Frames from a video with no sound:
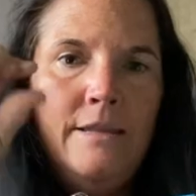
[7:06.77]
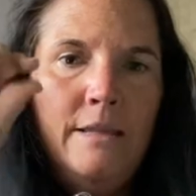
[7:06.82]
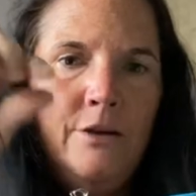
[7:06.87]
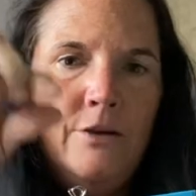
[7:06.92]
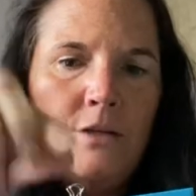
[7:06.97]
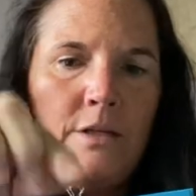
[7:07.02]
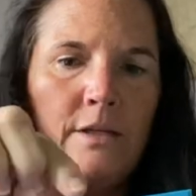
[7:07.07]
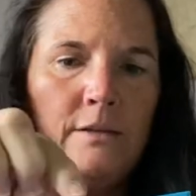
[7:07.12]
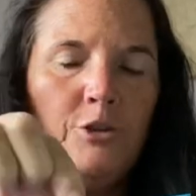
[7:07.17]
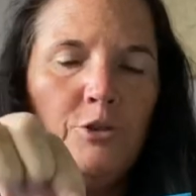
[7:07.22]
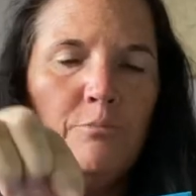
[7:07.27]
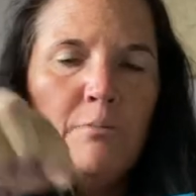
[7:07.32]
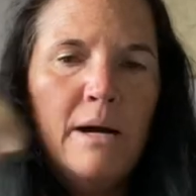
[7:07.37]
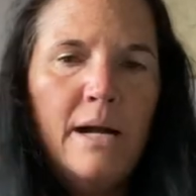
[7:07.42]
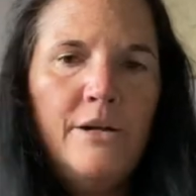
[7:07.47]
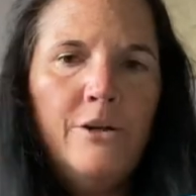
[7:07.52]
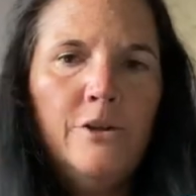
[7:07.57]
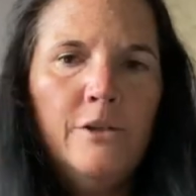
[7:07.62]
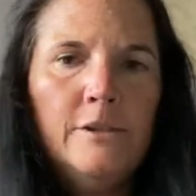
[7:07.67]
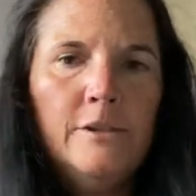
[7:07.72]
there's a little
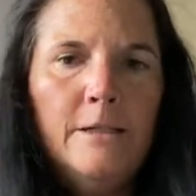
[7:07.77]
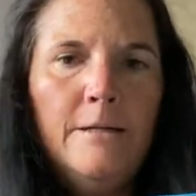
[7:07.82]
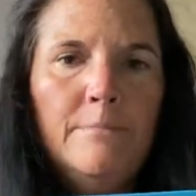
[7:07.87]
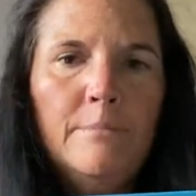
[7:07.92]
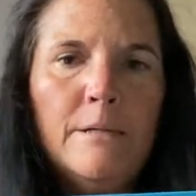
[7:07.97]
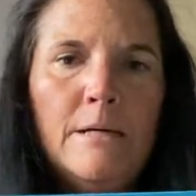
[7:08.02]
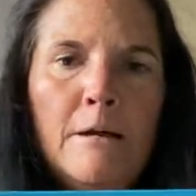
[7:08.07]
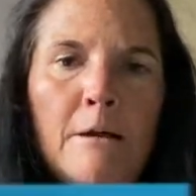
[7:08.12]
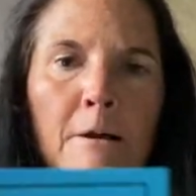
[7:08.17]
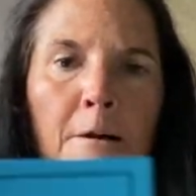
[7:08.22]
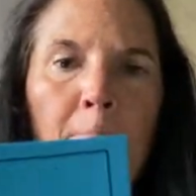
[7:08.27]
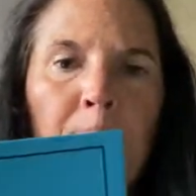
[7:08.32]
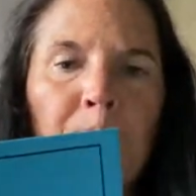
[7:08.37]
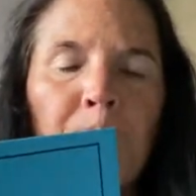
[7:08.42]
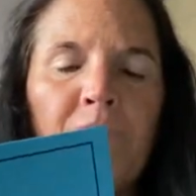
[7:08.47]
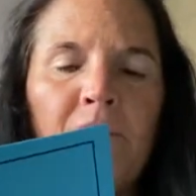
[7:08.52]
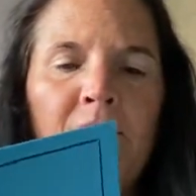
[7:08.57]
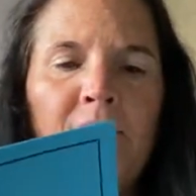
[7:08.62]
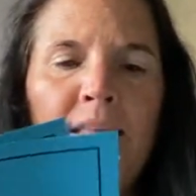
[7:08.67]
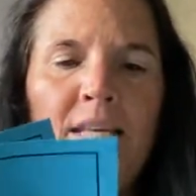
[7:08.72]
binder clip,
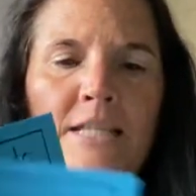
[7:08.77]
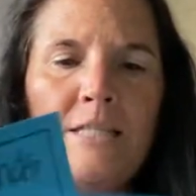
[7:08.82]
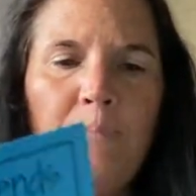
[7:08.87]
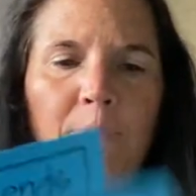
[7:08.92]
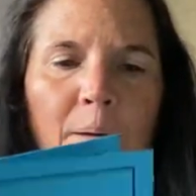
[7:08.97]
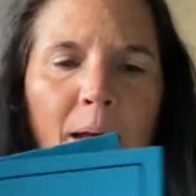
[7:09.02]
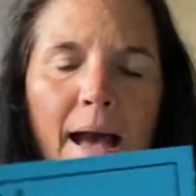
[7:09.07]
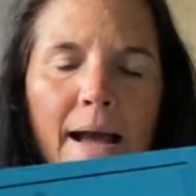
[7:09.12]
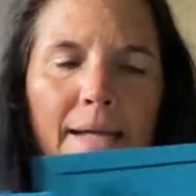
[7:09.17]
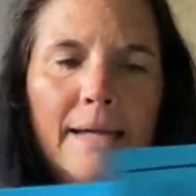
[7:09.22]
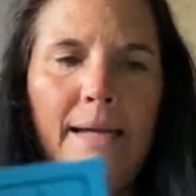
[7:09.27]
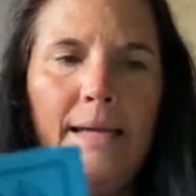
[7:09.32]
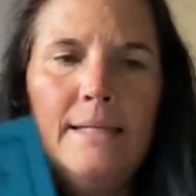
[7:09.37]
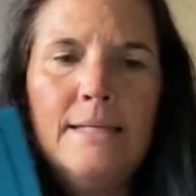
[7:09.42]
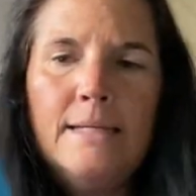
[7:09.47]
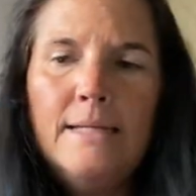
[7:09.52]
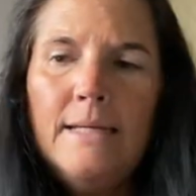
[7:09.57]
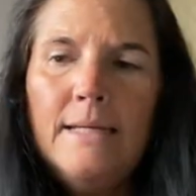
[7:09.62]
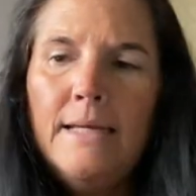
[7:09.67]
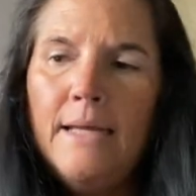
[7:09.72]
this
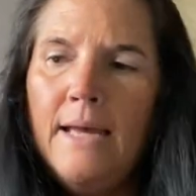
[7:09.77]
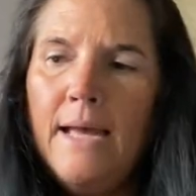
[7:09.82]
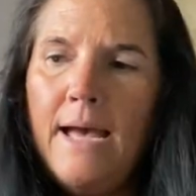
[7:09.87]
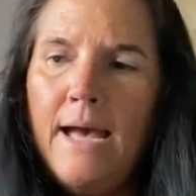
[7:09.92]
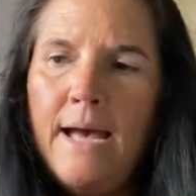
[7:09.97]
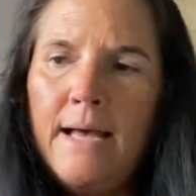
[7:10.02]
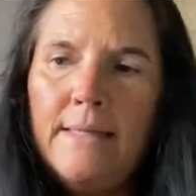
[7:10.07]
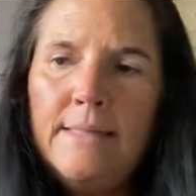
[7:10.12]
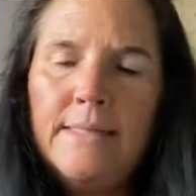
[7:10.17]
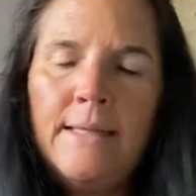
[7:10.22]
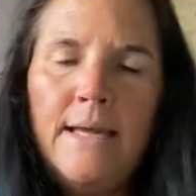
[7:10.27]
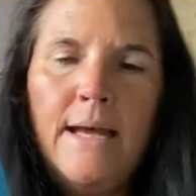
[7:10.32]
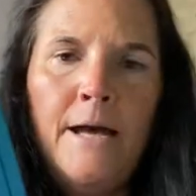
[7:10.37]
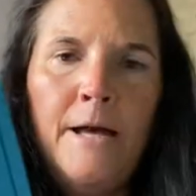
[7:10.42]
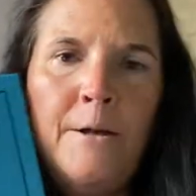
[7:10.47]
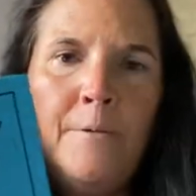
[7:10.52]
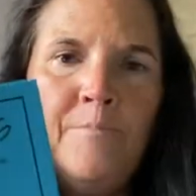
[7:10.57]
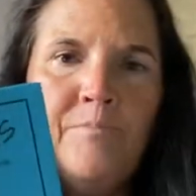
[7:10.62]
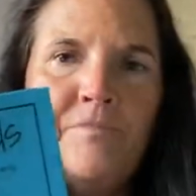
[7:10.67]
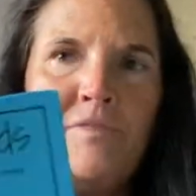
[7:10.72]
packet has
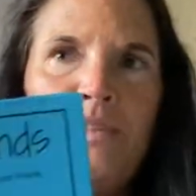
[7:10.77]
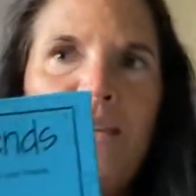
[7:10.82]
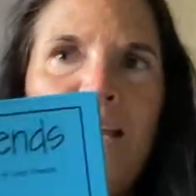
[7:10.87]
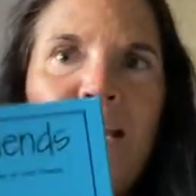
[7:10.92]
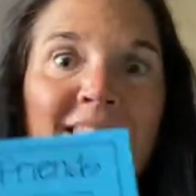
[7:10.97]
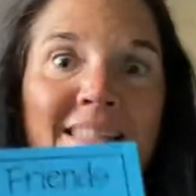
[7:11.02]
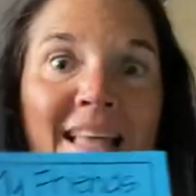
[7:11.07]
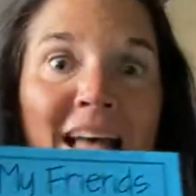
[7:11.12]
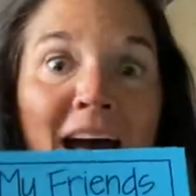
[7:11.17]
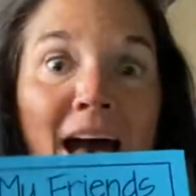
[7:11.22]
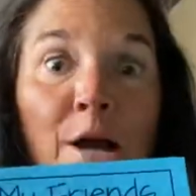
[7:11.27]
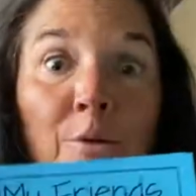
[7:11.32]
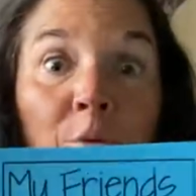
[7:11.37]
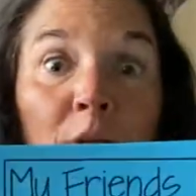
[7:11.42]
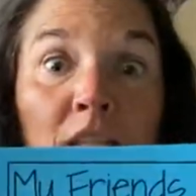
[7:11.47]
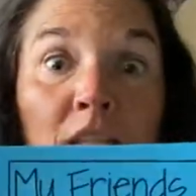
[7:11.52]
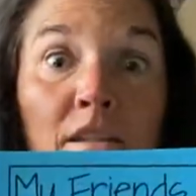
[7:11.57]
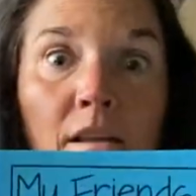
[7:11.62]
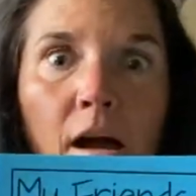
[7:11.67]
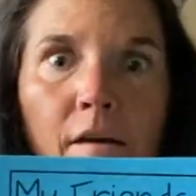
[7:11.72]
things that I
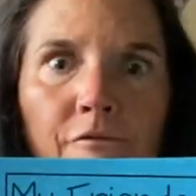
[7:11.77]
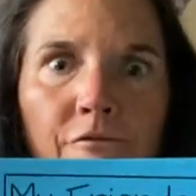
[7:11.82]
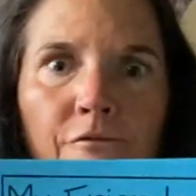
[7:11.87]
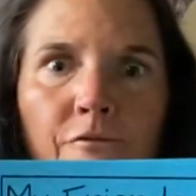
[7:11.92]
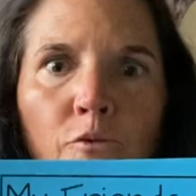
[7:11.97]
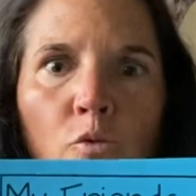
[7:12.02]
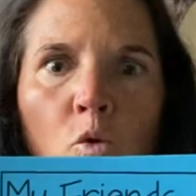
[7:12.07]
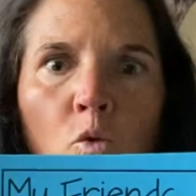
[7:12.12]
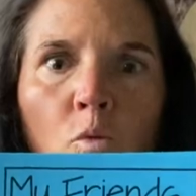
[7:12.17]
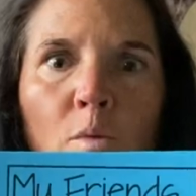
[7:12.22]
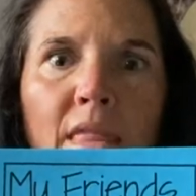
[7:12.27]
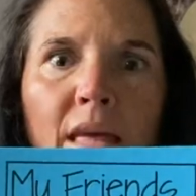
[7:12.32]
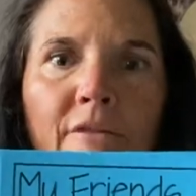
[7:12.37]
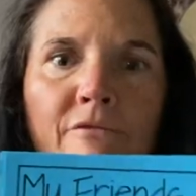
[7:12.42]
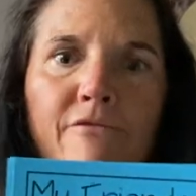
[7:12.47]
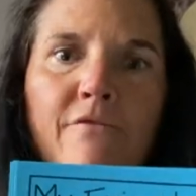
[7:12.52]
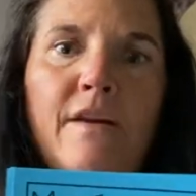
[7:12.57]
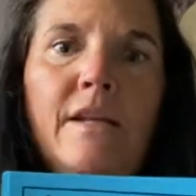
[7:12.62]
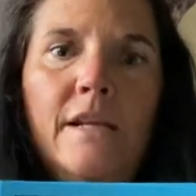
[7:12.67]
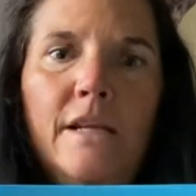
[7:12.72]
would love for when they
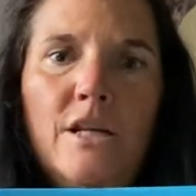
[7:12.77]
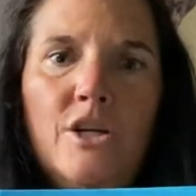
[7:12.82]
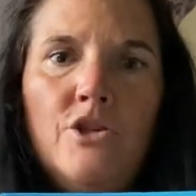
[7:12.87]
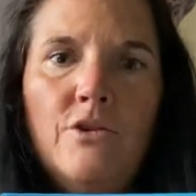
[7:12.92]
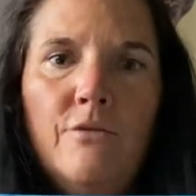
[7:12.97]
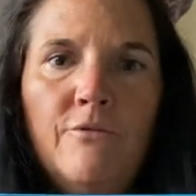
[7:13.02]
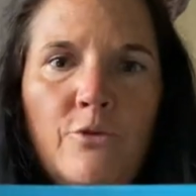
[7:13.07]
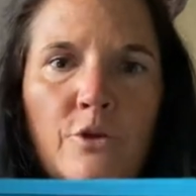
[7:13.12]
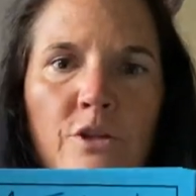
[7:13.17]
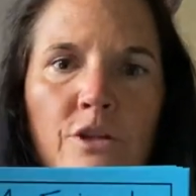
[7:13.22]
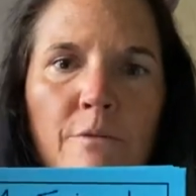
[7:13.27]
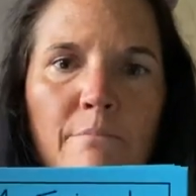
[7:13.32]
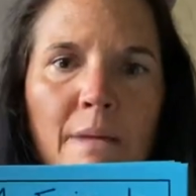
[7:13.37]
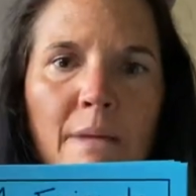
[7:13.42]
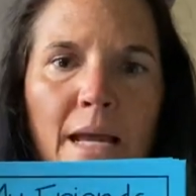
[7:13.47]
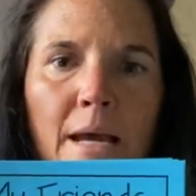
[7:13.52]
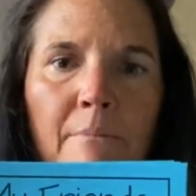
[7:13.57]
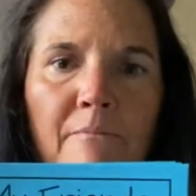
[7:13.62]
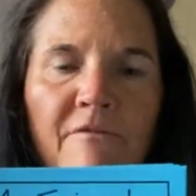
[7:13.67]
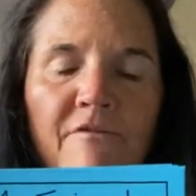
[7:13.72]
finish for you to
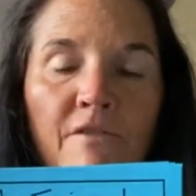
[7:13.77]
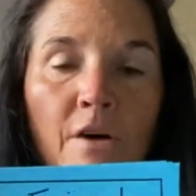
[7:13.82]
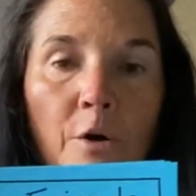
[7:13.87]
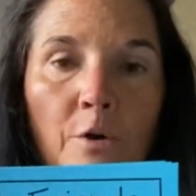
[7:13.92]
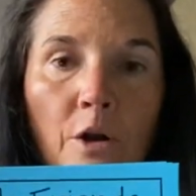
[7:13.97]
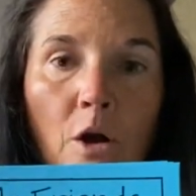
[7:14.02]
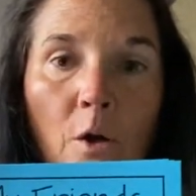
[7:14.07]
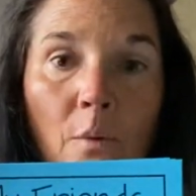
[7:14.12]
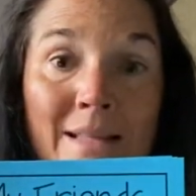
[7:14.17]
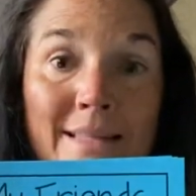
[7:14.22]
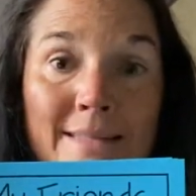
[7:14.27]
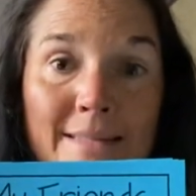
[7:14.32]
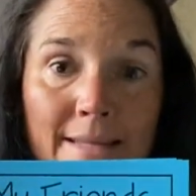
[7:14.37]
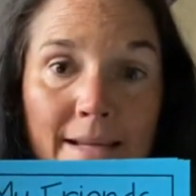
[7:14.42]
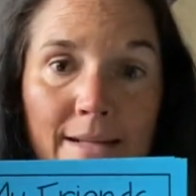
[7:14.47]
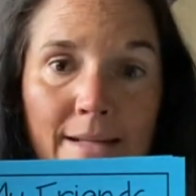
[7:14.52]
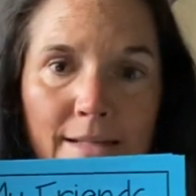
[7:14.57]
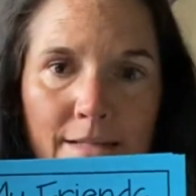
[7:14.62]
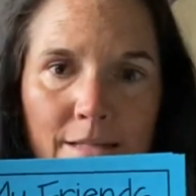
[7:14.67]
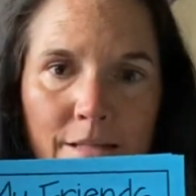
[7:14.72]
make a photo and
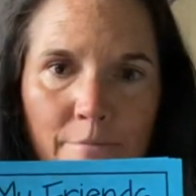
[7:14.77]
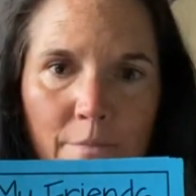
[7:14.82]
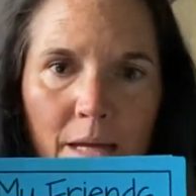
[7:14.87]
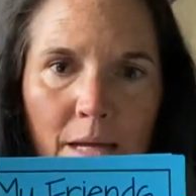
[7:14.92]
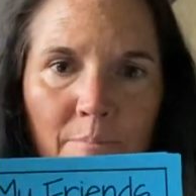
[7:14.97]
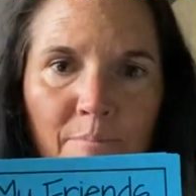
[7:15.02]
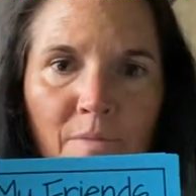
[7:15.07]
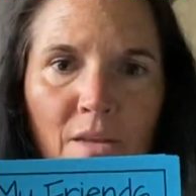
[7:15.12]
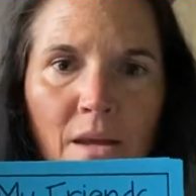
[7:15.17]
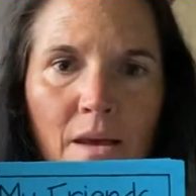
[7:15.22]
send it to me.